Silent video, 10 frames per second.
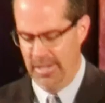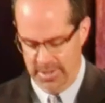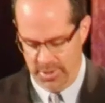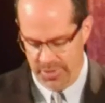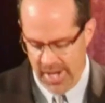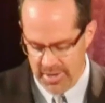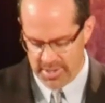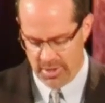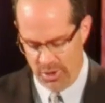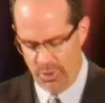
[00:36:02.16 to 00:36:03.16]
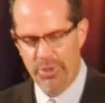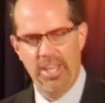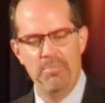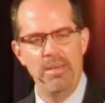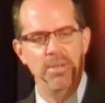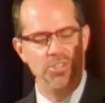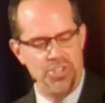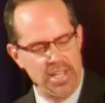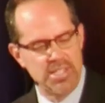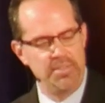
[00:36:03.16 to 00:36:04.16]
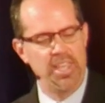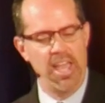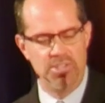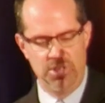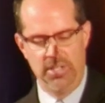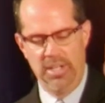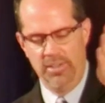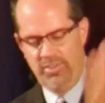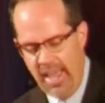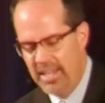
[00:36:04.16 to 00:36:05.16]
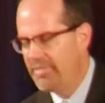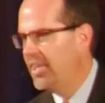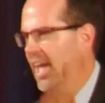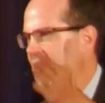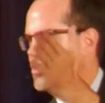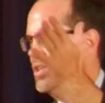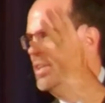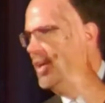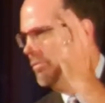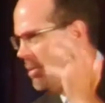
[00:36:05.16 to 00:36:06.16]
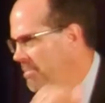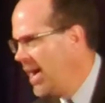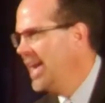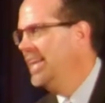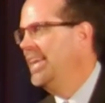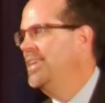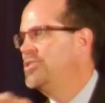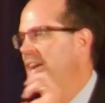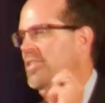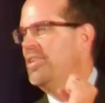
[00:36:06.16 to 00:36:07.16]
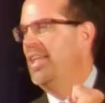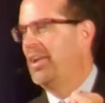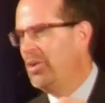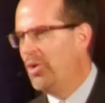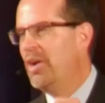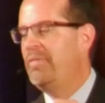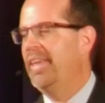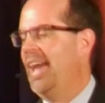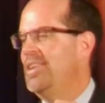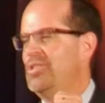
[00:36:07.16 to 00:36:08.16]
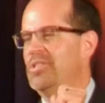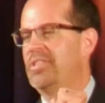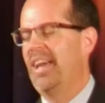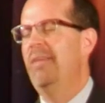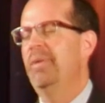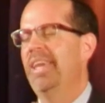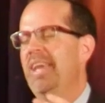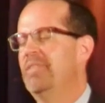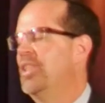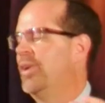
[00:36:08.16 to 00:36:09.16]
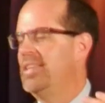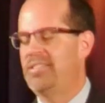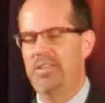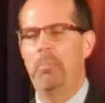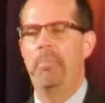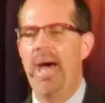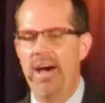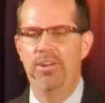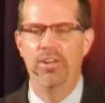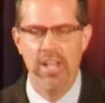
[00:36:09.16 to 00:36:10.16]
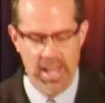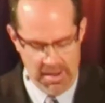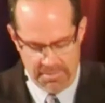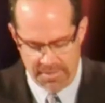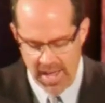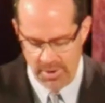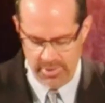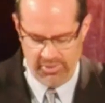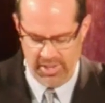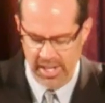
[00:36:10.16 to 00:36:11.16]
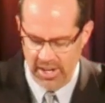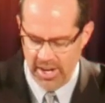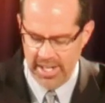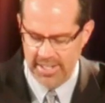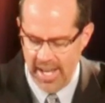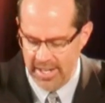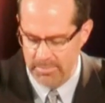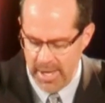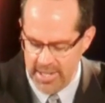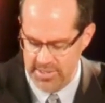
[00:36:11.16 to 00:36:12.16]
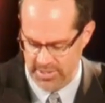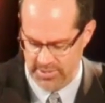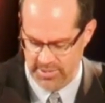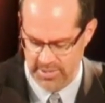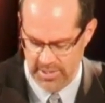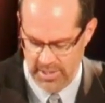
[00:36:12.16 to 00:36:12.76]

So there's the whole commitment justification, sanctification, reminding each other that glorification's coming, even though I still battle and fight with sin here on a daily basis.